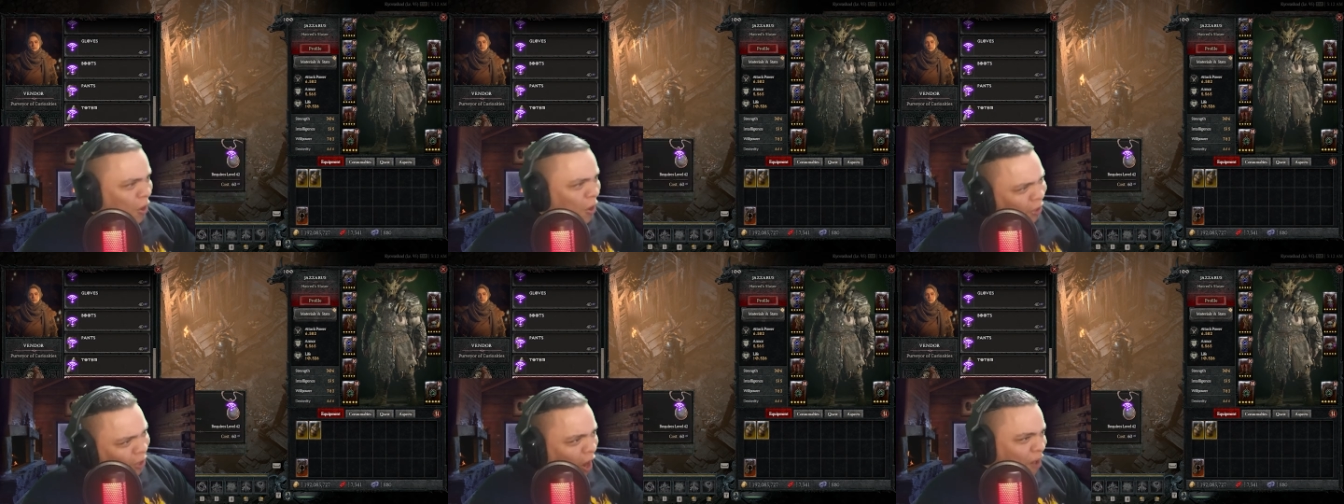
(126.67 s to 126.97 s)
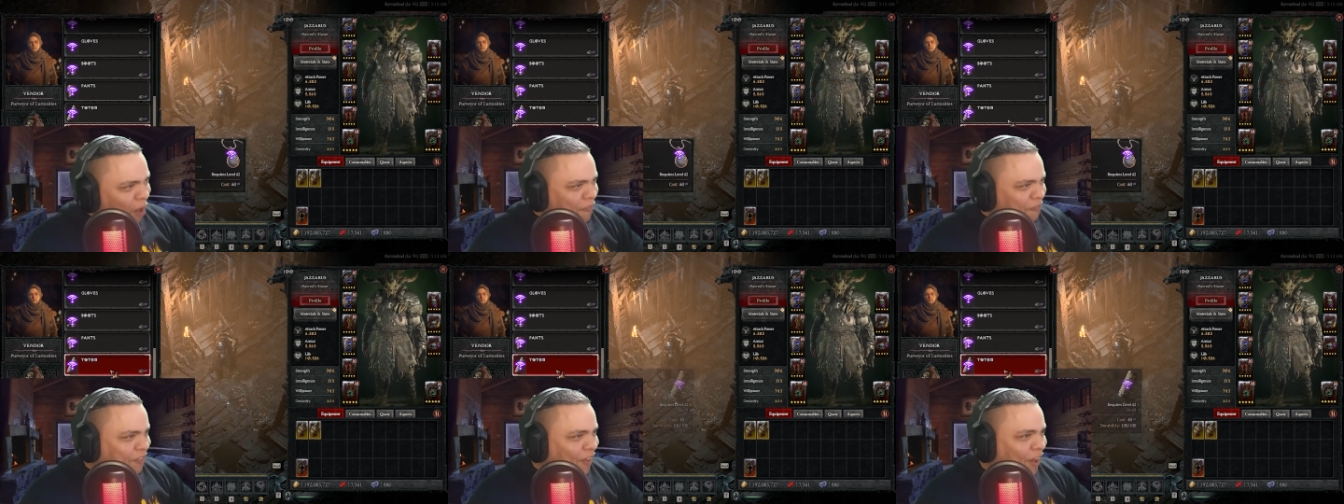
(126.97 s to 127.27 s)

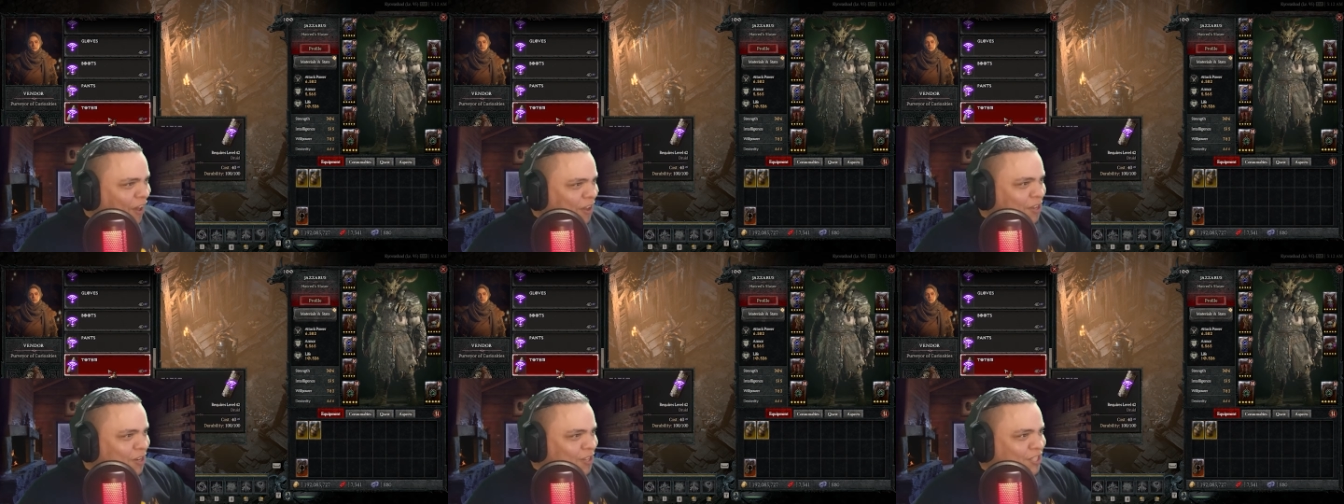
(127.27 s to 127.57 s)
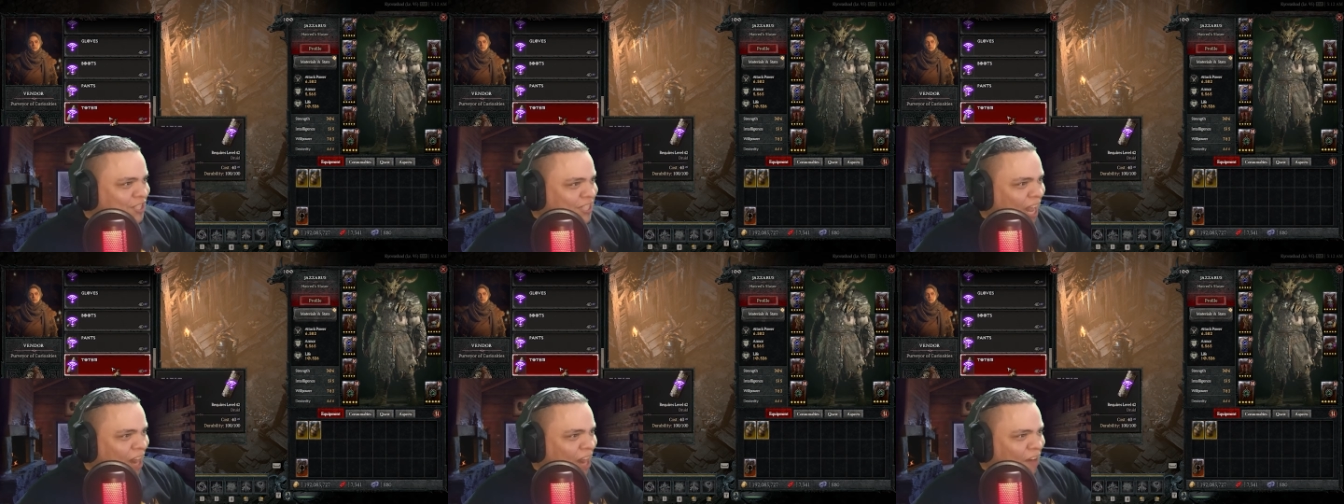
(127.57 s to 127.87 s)
Go fuck
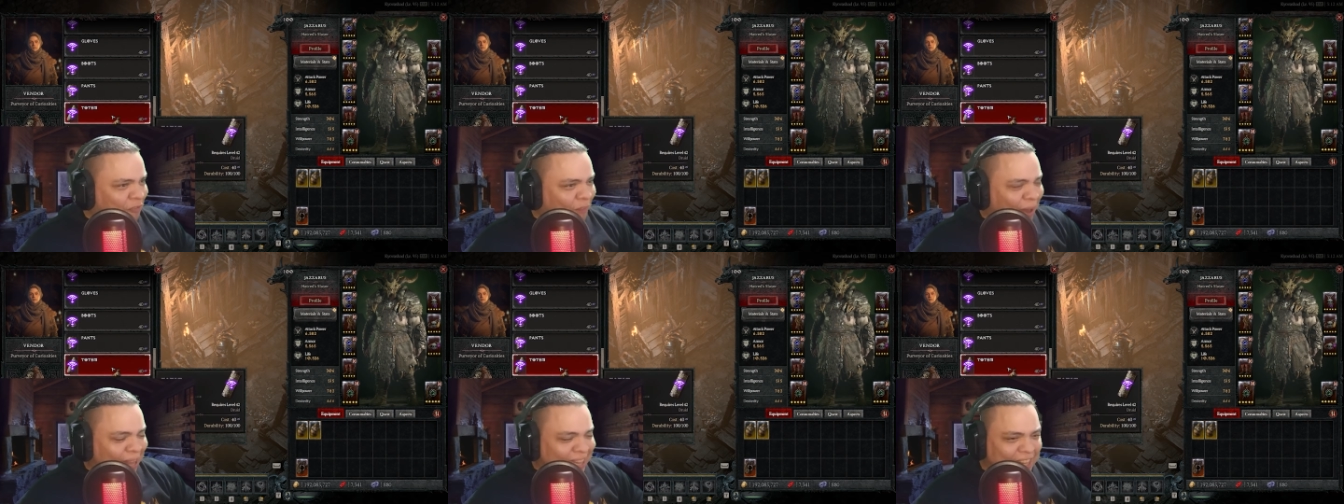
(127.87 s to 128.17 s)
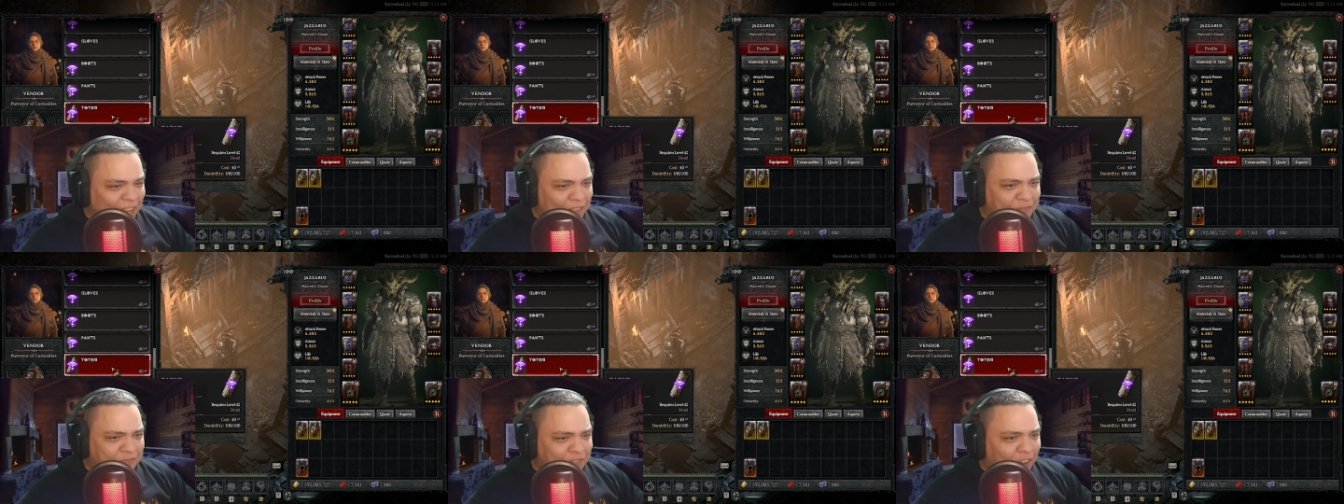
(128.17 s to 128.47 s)
yourself. What
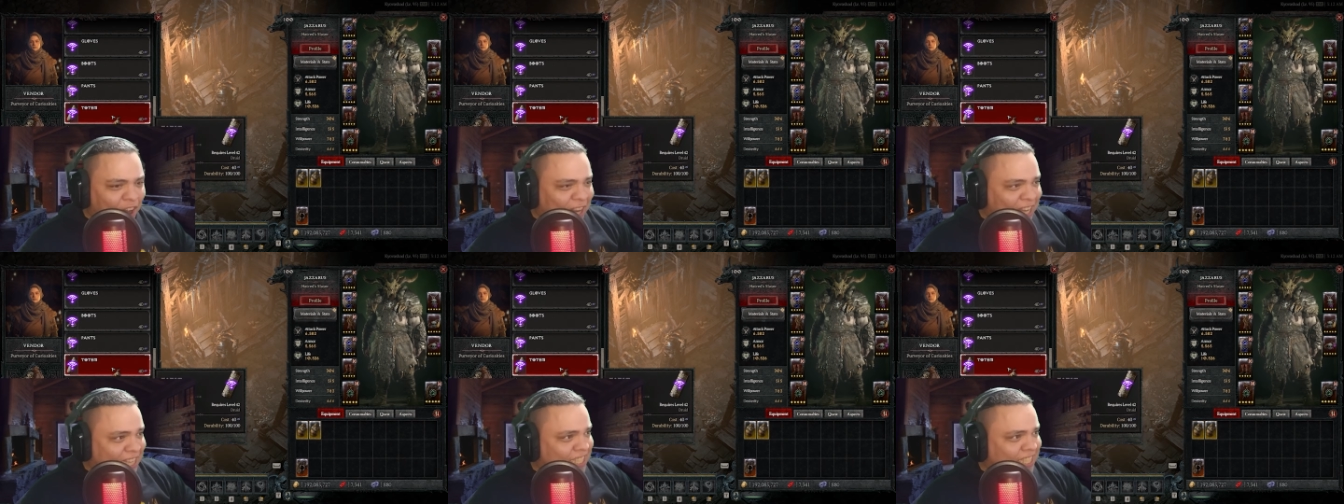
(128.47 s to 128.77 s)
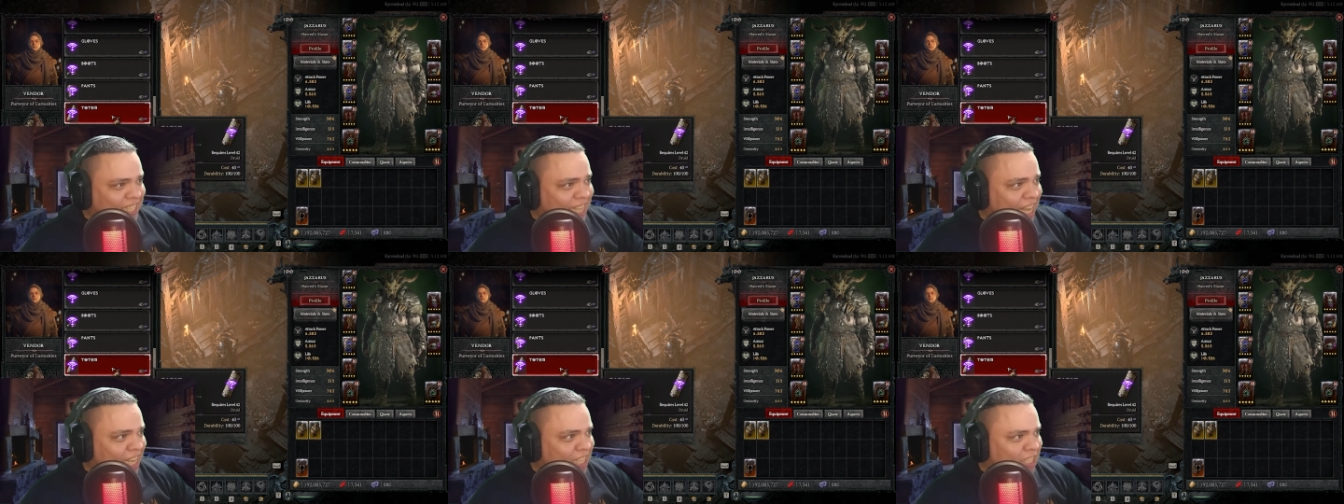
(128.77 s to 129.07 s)
the fuck is
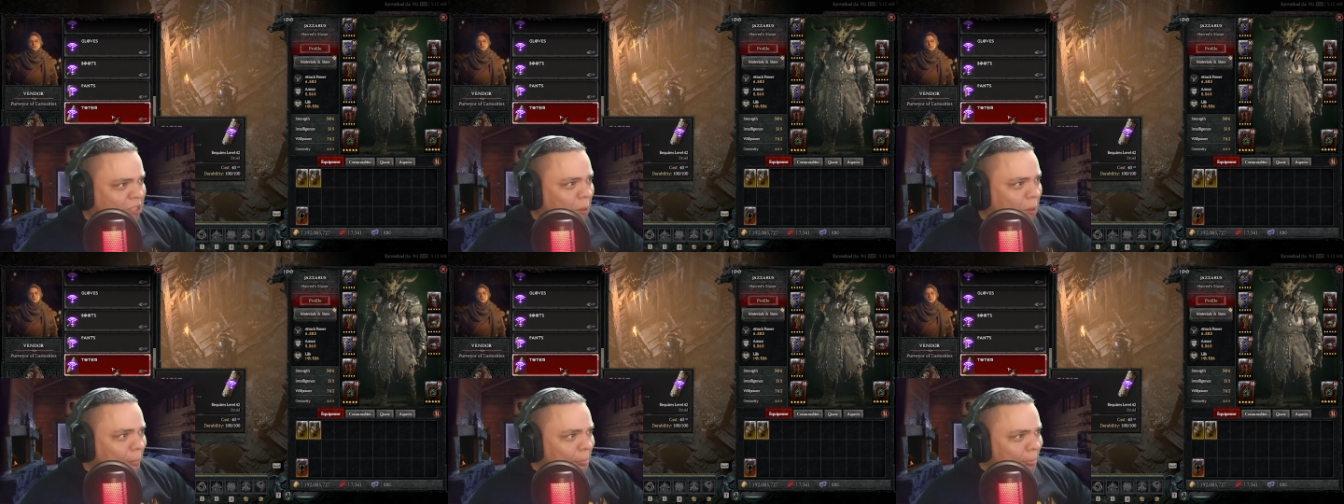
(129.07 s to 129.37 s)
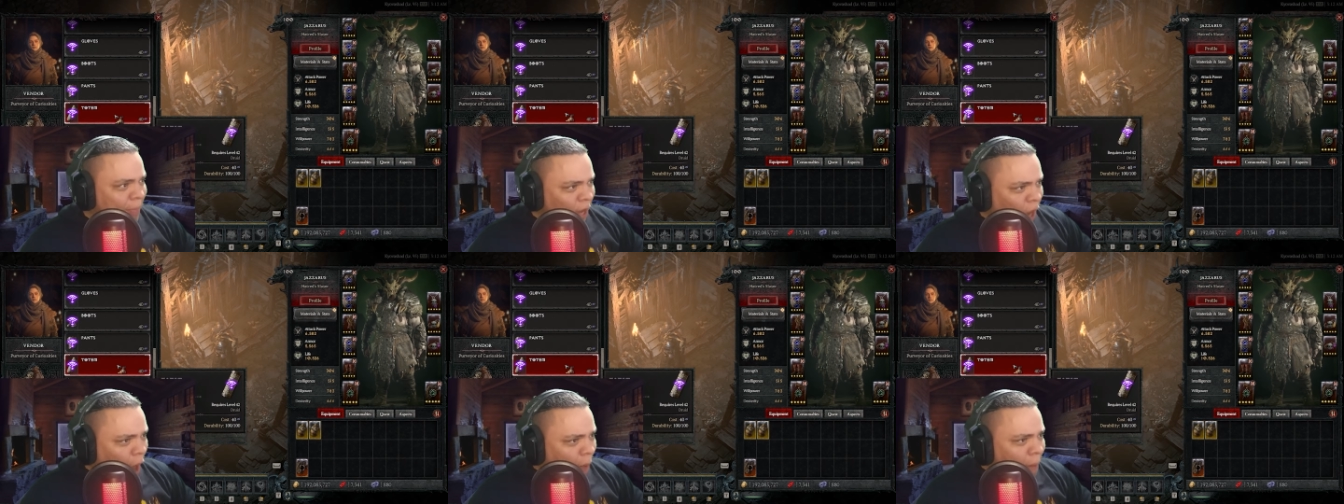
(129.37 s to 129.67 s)
this?
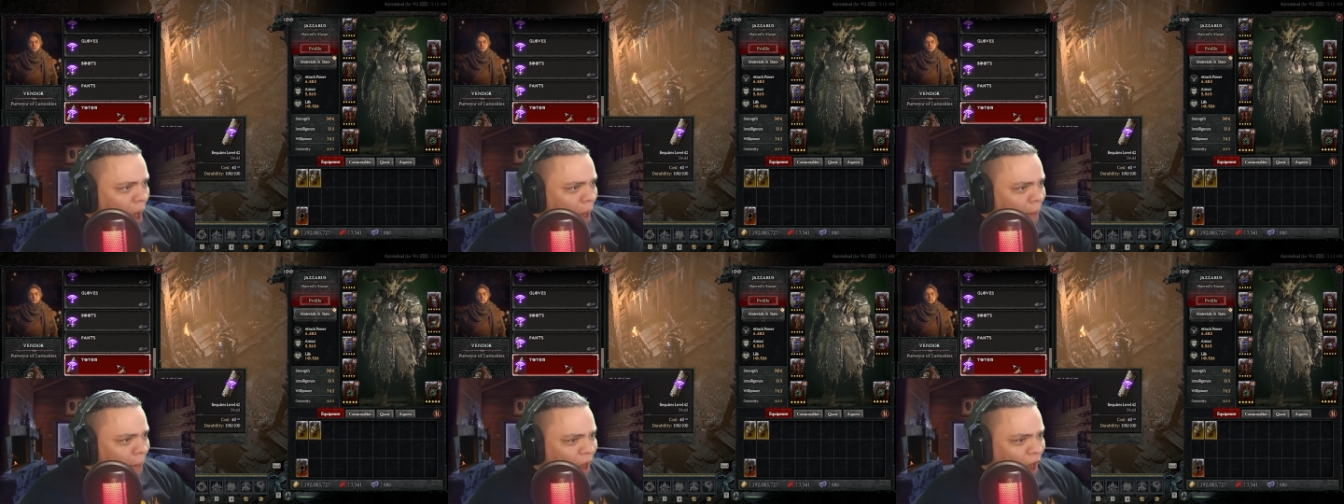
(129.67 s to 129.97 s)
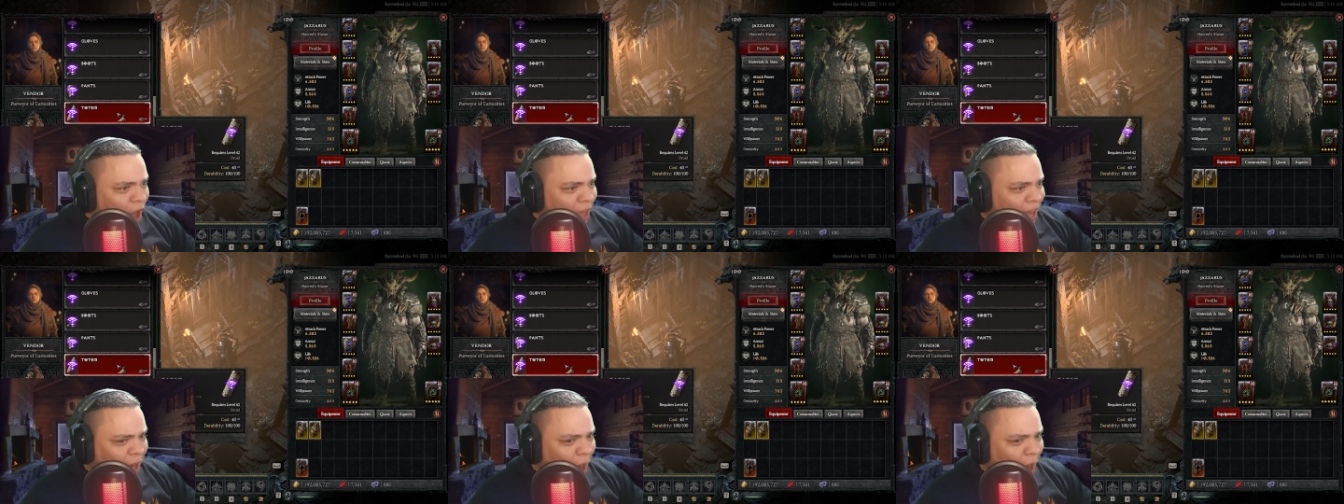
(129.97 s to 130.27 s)
Come on,
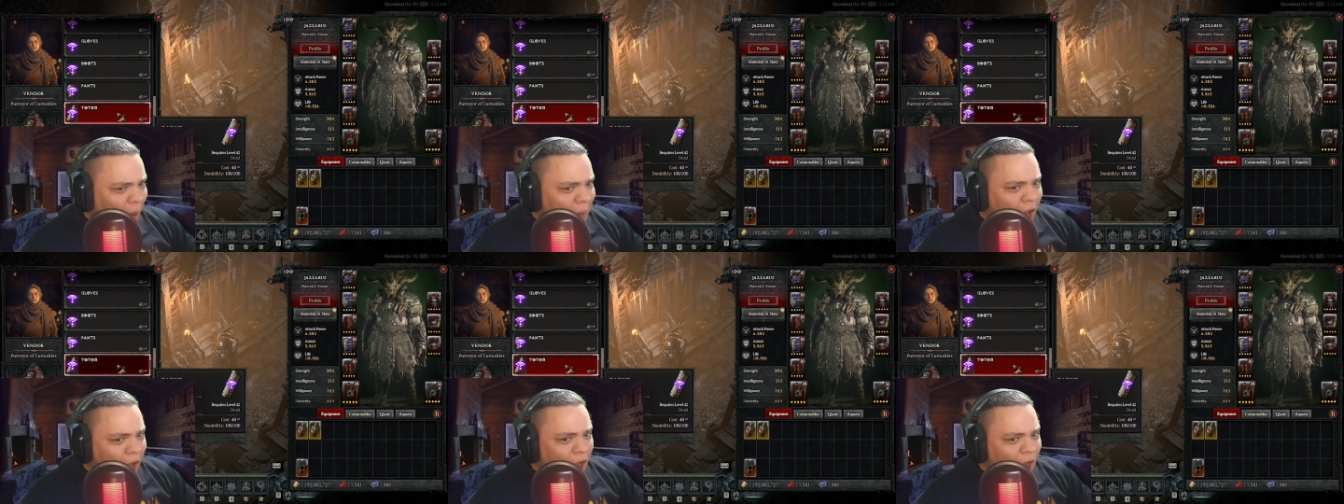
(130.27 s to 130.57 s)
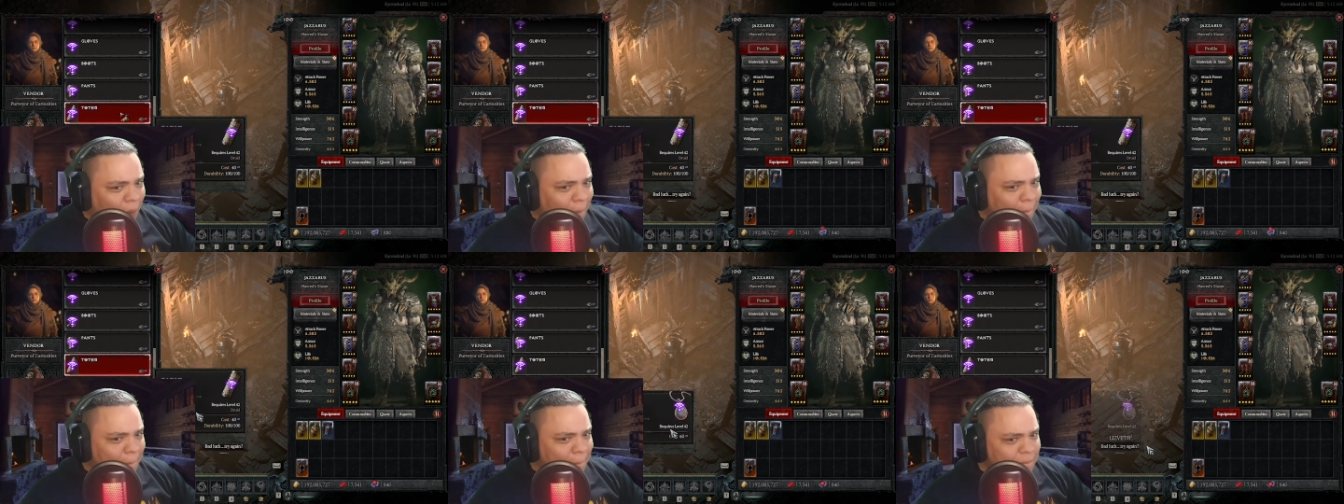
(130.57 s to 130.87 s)
brother. Come
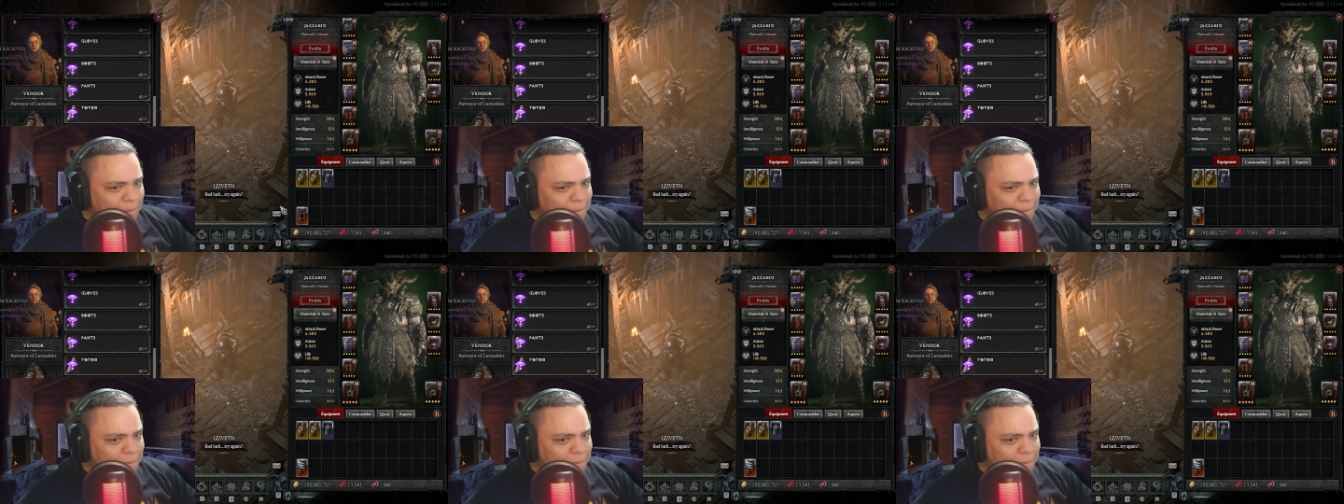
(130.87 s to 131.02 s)
on.